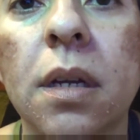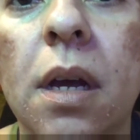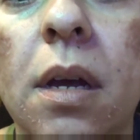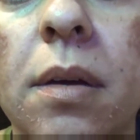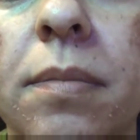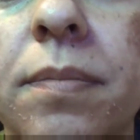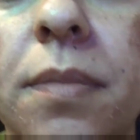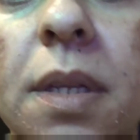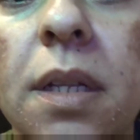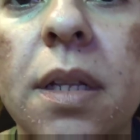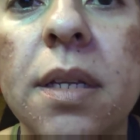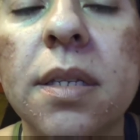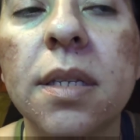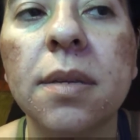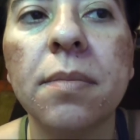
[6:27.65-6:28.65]
um,
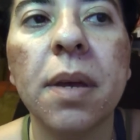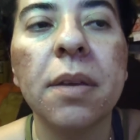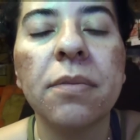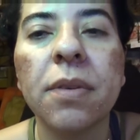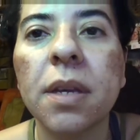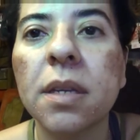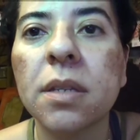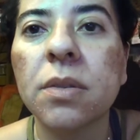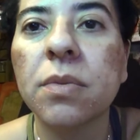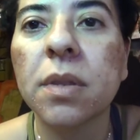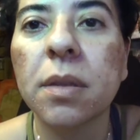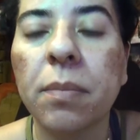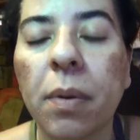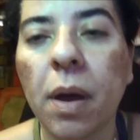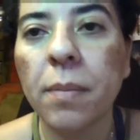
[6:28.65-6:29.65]
cleansing my face
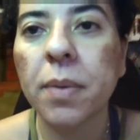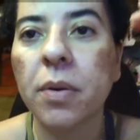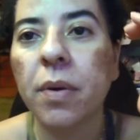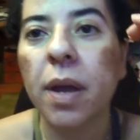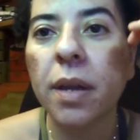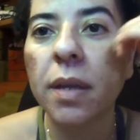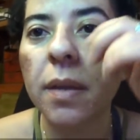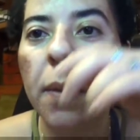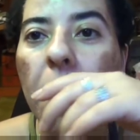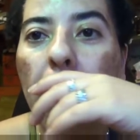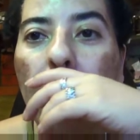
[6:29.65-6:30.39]
with the pomegranate